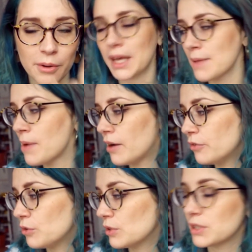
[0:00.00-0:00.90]

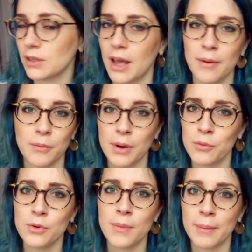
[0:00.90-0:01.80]
Mahfouz,
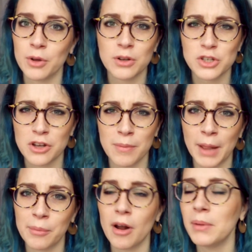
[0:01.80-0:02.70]
whom I'm going to talk
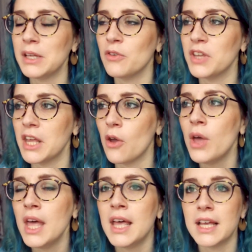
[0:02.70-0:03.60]
about probably in a video,
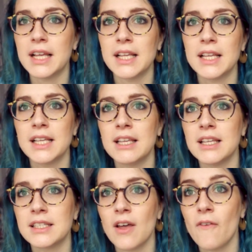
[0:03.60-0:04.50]

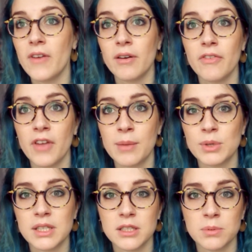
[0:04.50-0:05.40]
is a very
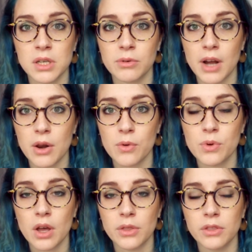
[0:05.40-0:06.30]
famous Egyptian writer
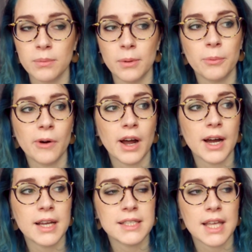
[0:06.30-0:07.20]
who got the Nobel
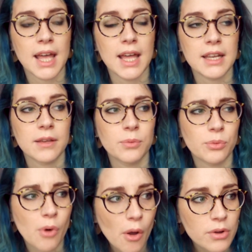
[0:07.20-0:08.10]
Prize, and he
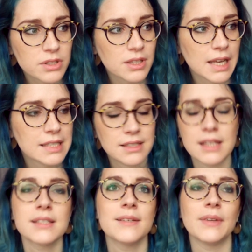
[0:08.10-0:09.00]
wrote
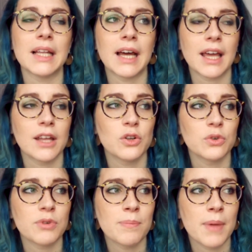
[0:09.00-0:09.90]
extensively, like, I
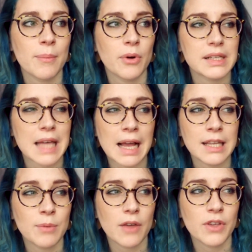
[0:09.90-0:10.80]
don't remember
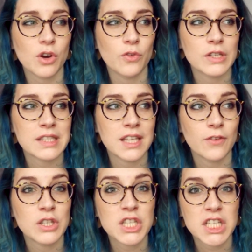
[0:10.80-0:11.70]
exactly, but I think over
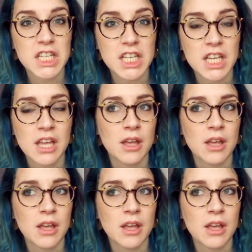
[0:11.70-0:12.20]
70